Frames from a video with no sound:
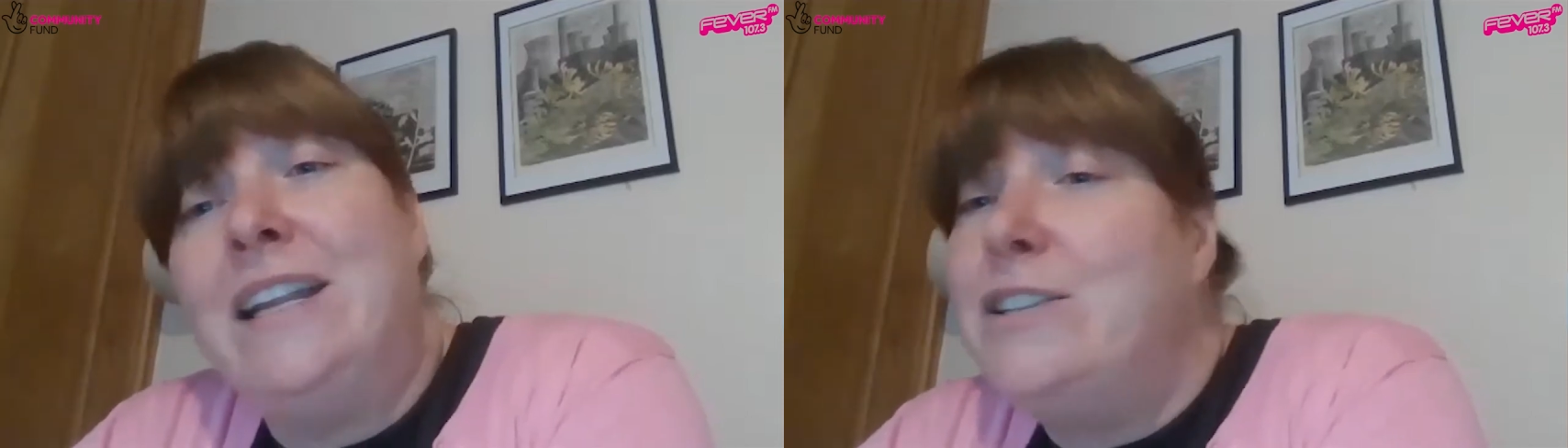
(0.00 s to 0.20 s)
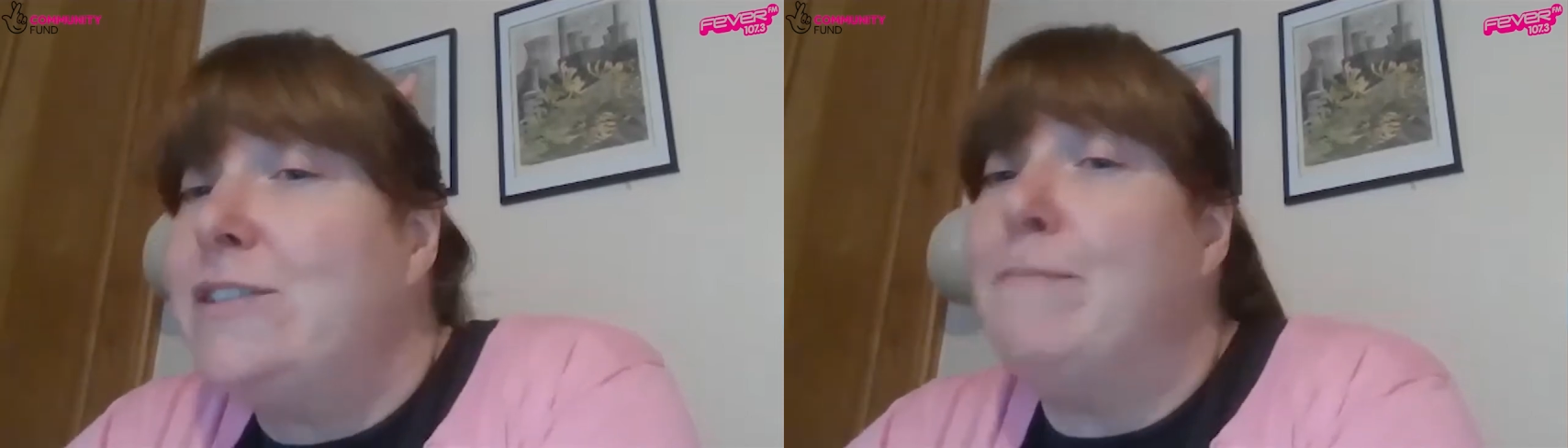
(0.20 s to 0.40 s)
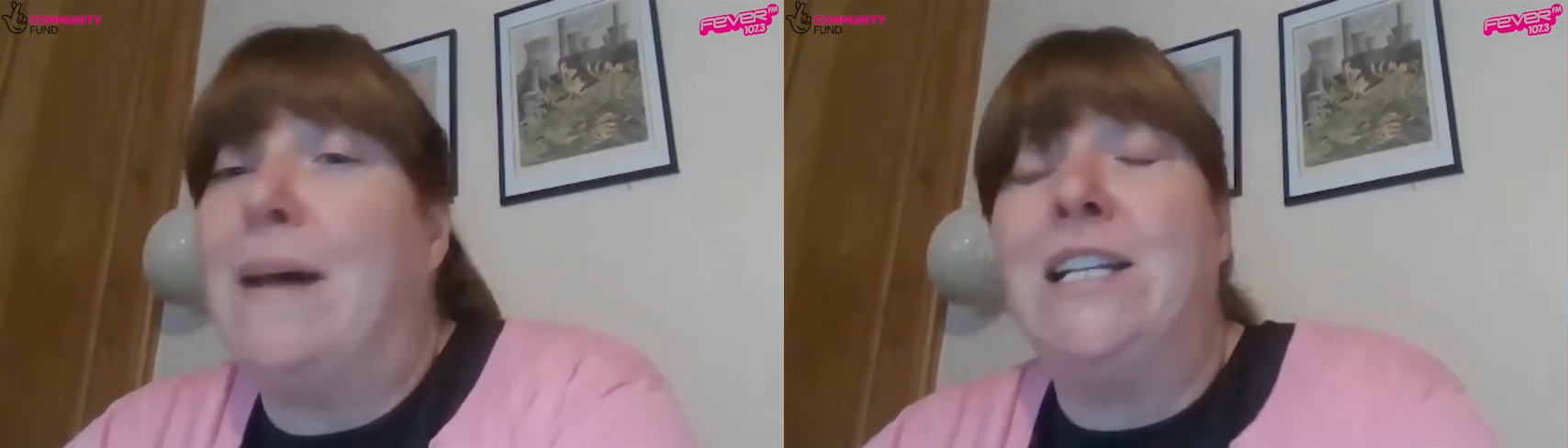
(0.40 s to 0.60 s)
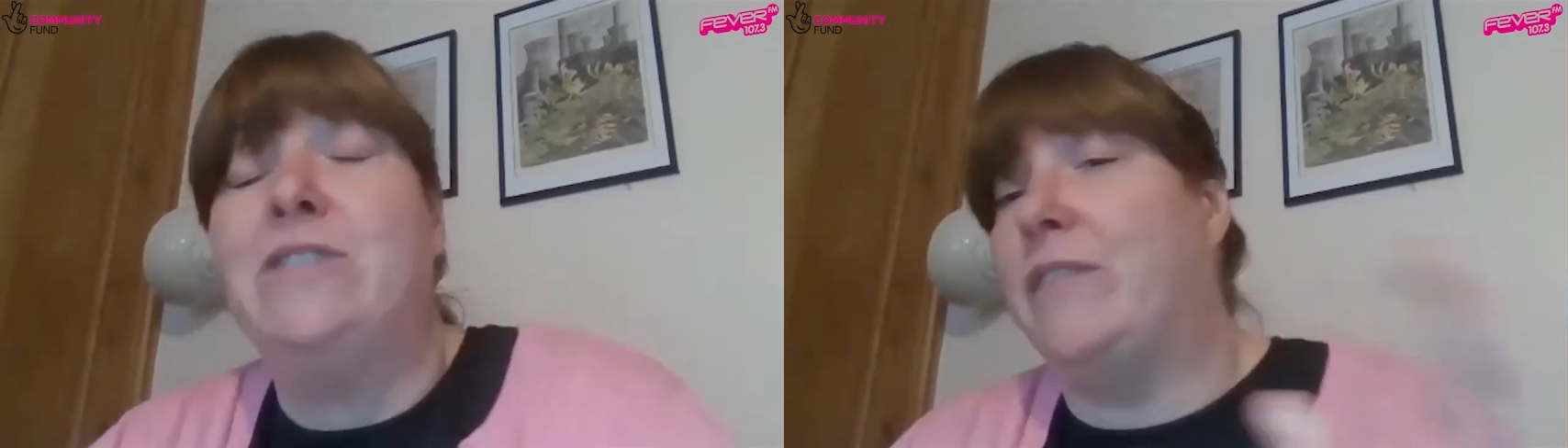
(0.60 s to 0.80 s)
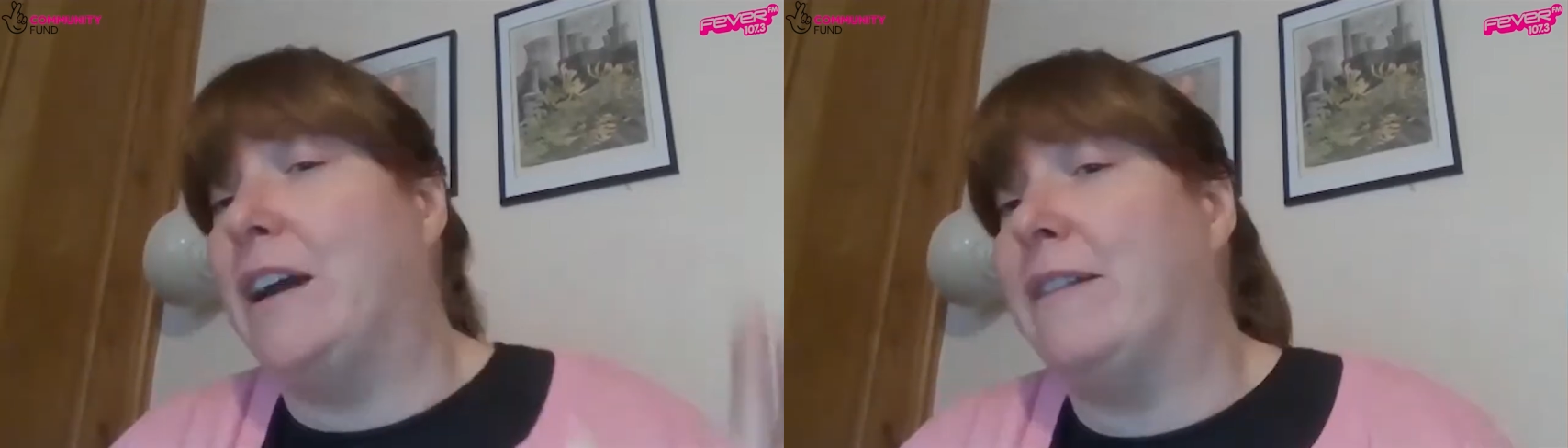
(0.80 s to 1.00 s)
And it doesn't
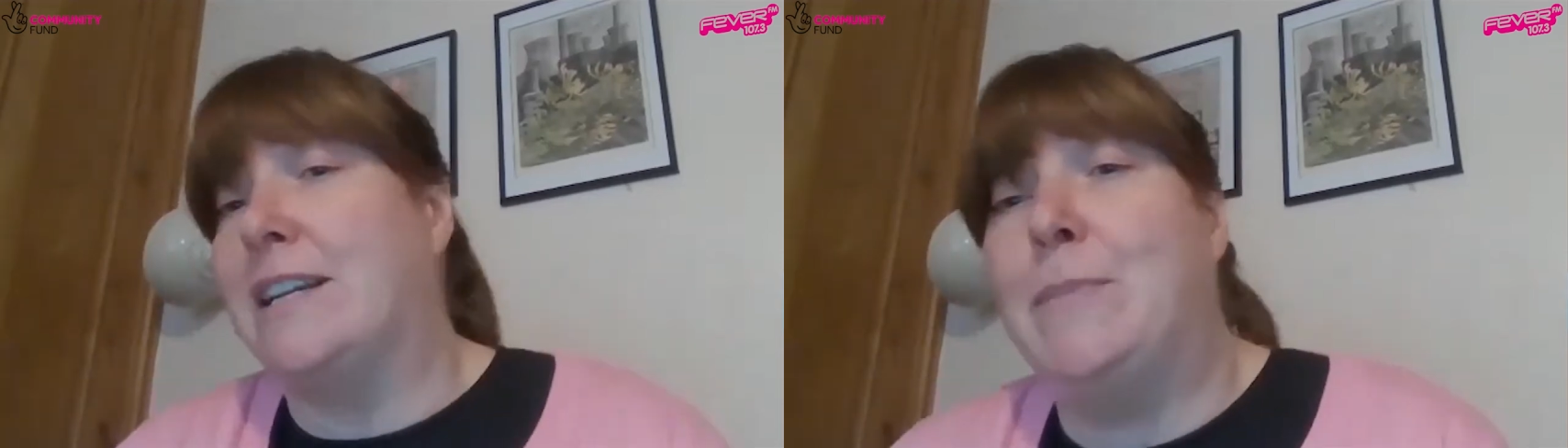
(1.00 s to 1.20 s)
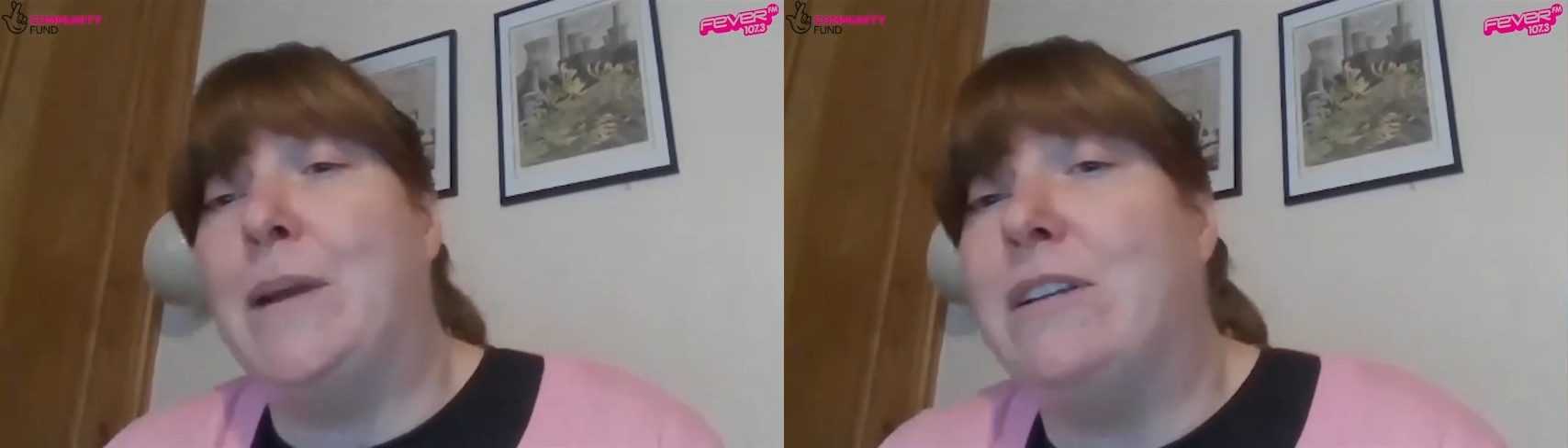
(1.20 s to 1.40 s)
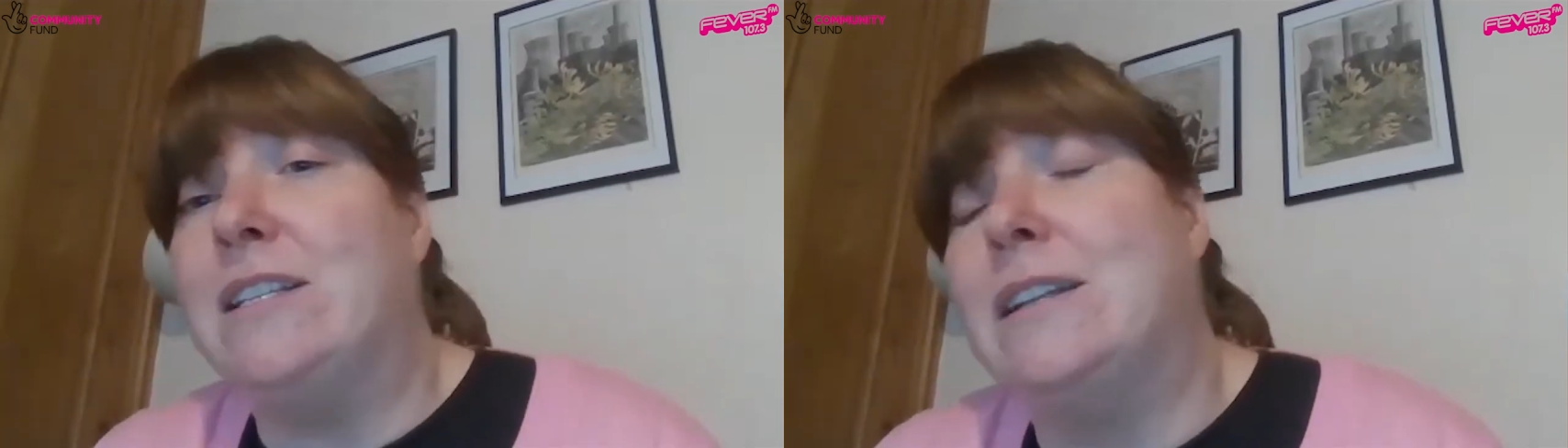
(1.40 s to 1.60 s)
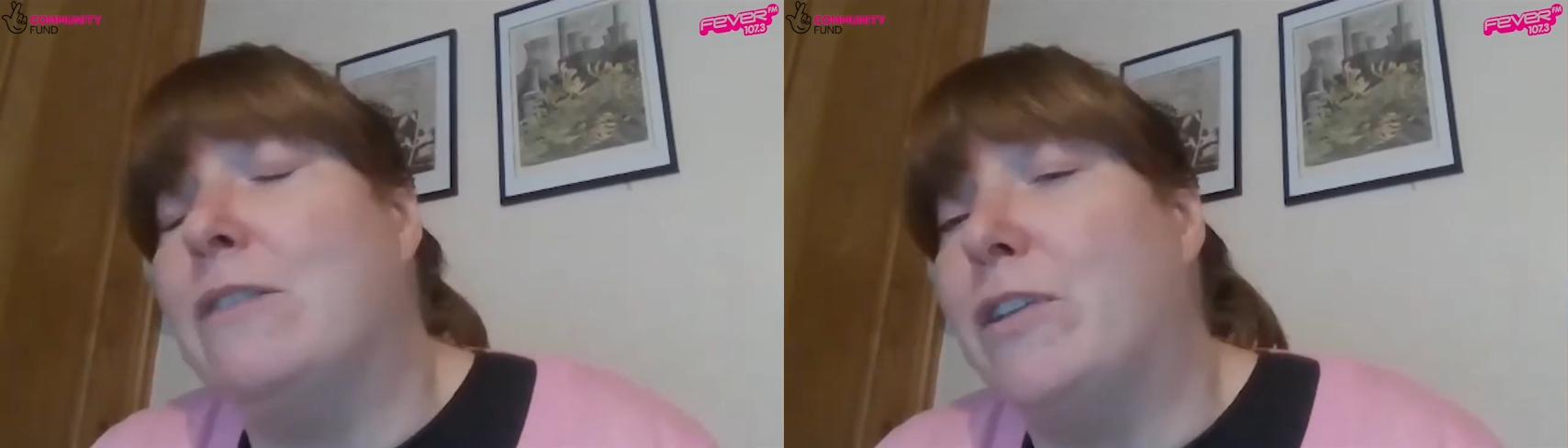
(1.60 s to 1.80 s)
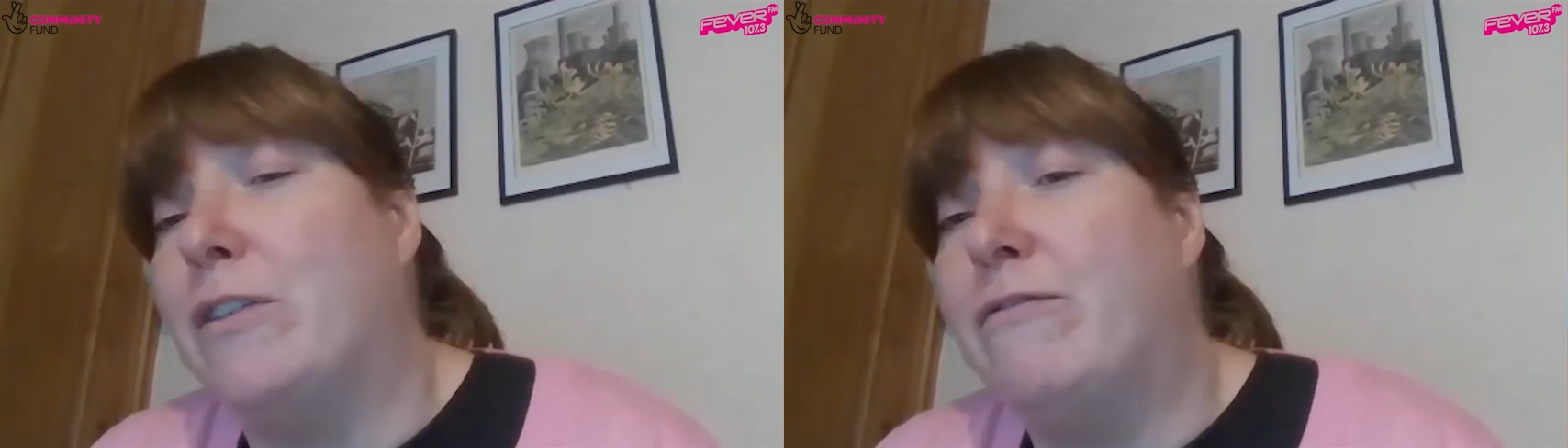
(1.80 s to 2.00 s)
matter if they're
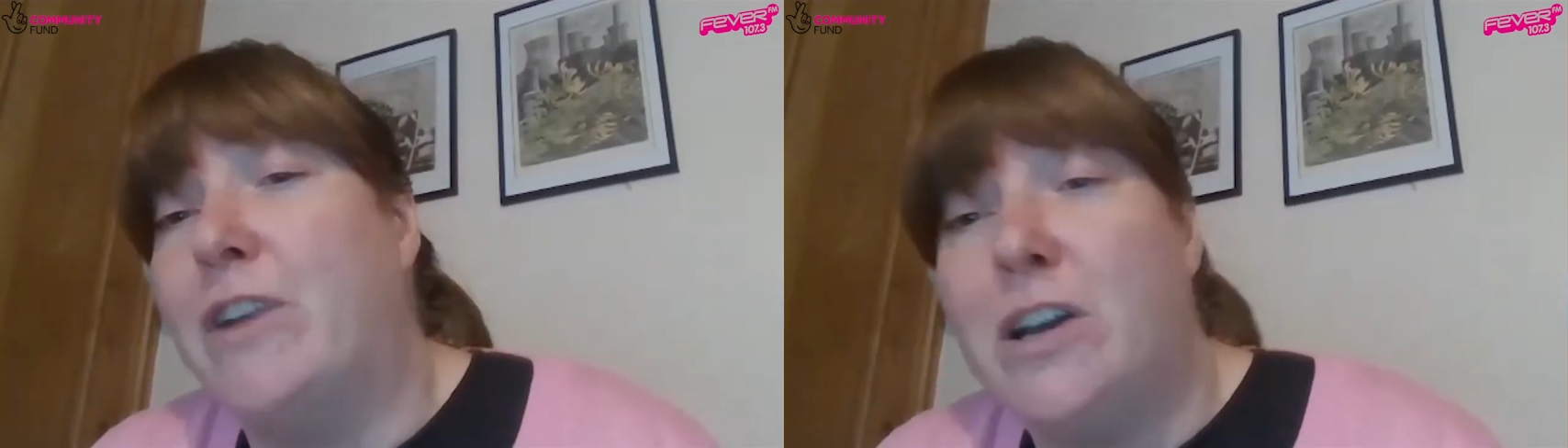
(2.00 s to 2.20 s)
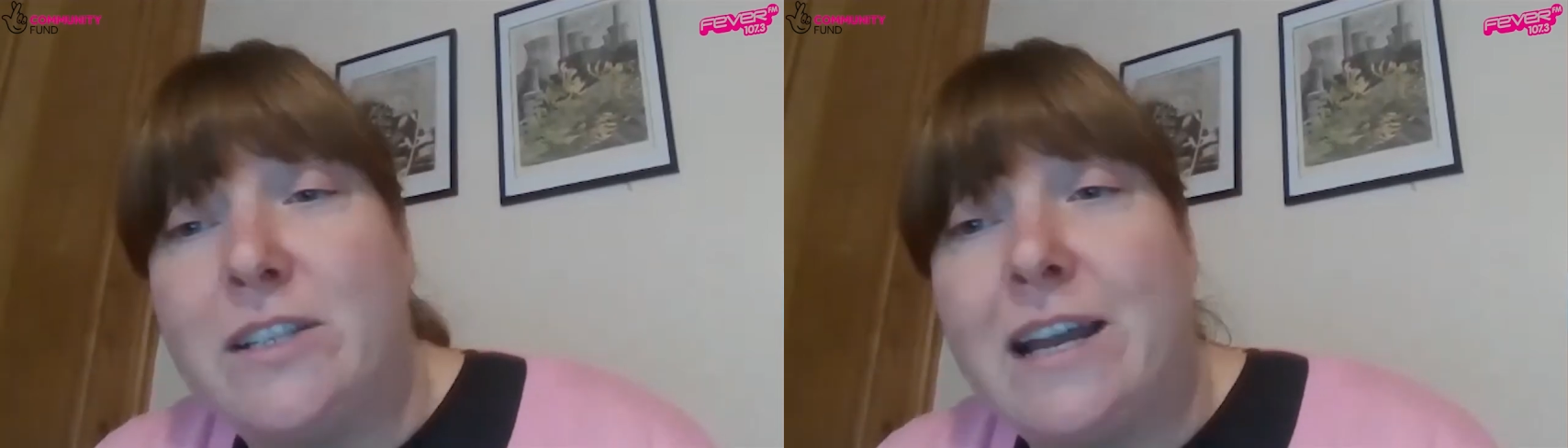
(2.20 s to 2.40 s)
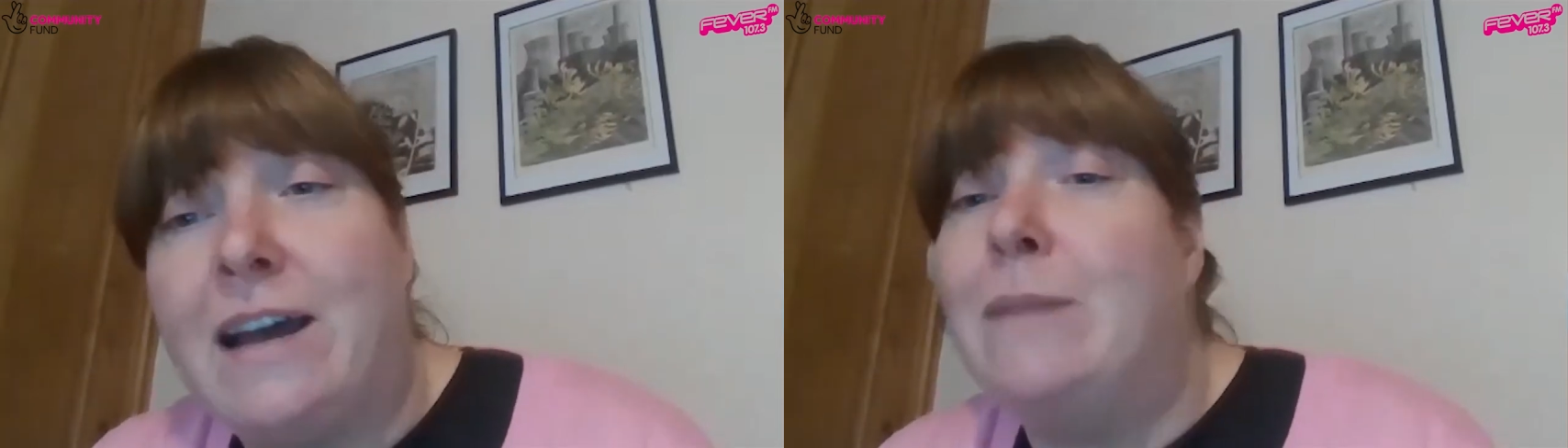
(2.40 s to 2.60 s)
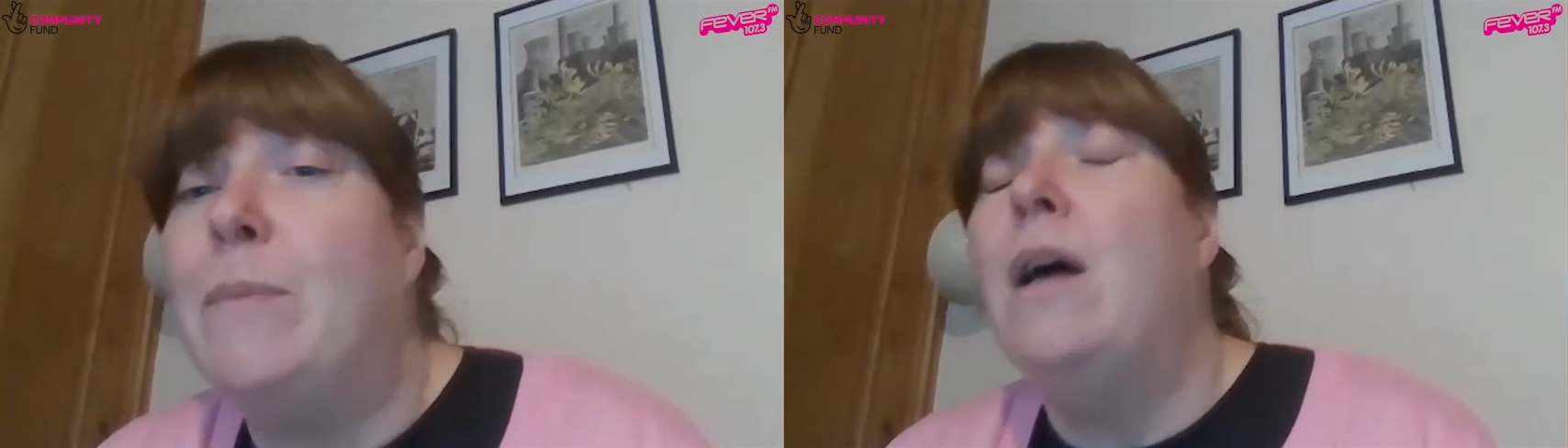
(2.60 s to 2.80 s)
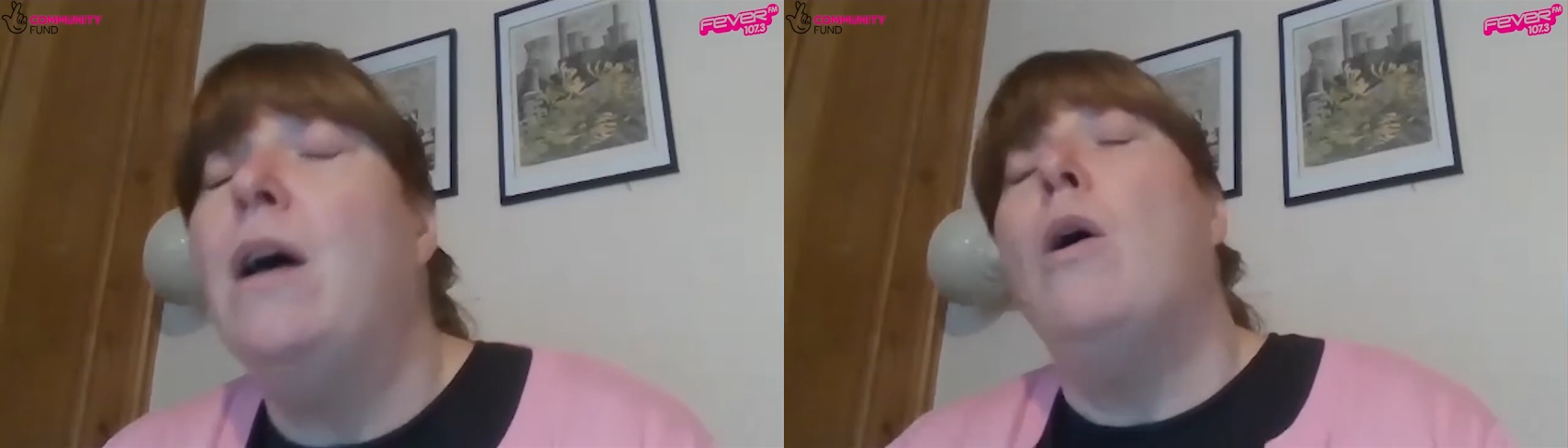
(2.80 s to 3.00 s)
experiencing it for the first time